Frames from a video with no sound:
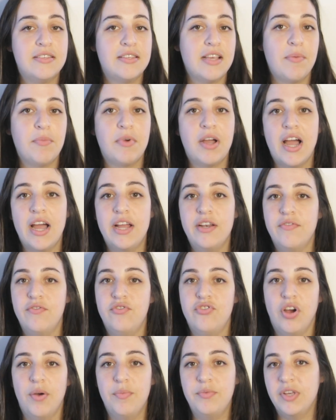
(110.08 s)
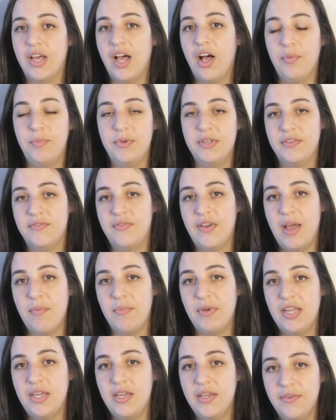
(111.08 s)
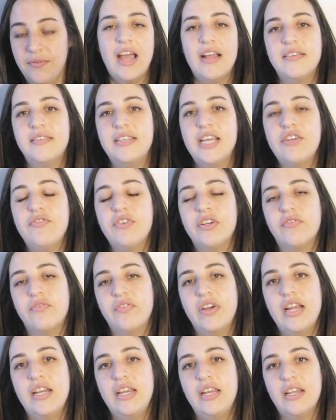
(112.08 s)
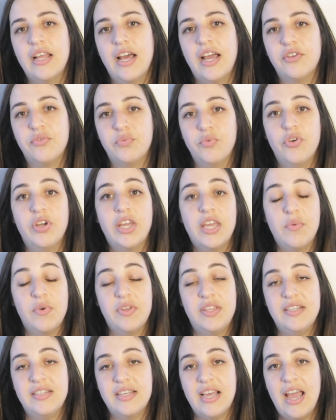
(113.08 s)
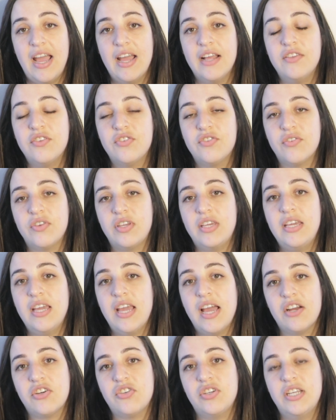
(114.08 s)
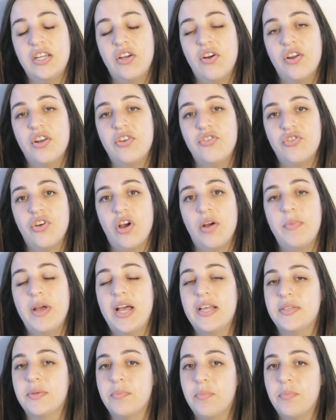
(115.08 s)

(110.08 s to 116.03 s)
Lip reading: some kind of job to help his family. And Cedric really liked working with his hands, so he actually got a job as a